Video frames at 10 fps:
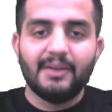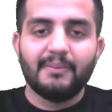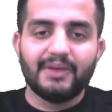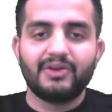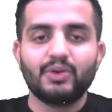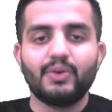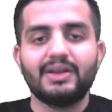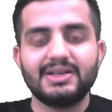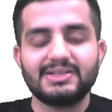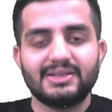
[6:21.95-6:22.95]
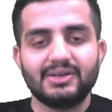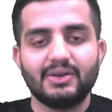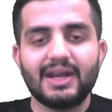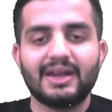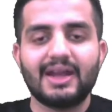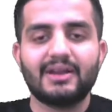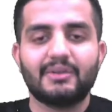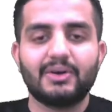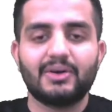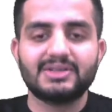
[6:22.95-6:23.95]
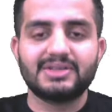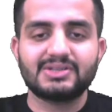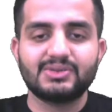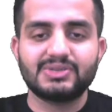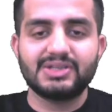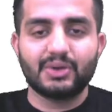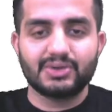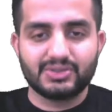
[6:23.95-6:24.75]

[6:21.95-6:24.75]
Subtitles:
But if you do it this, you'll get an error because there's no 0.